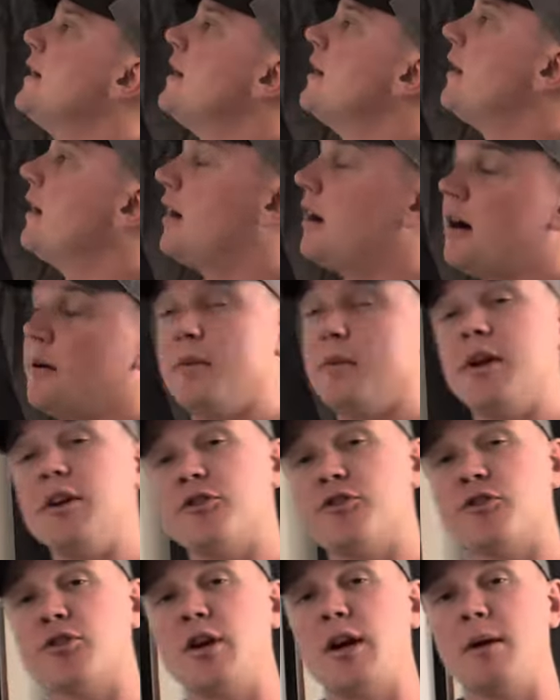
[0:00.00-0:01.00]
Um,
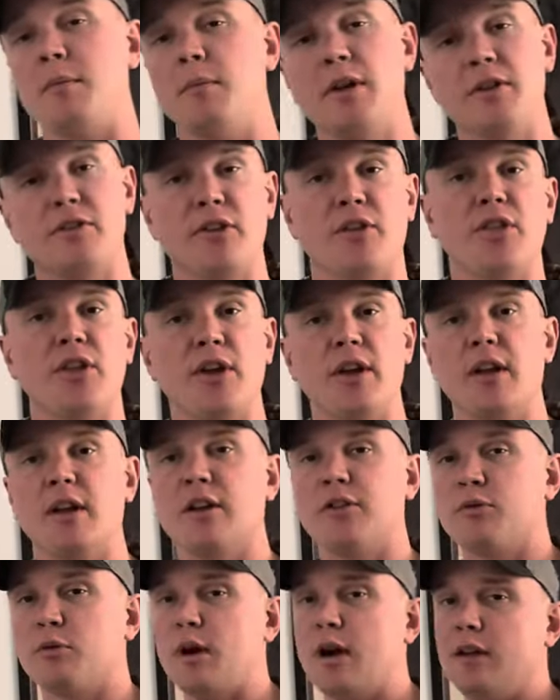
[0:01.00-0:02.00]
Instagram, it's a thing.
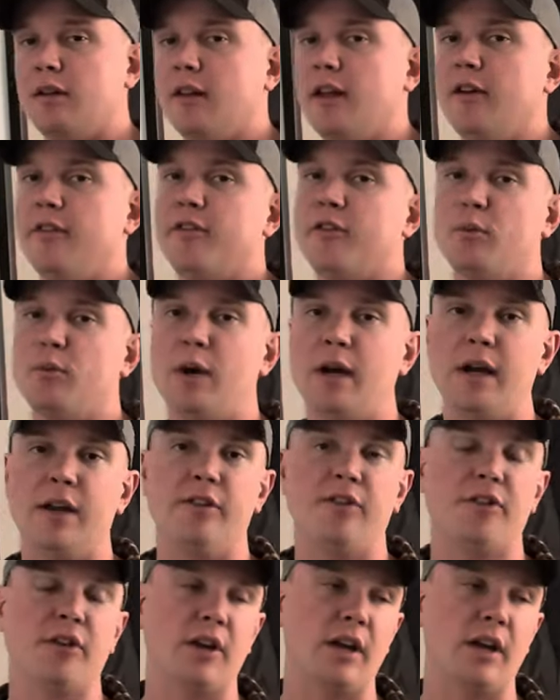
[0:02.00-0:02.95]
It's where I lift weights.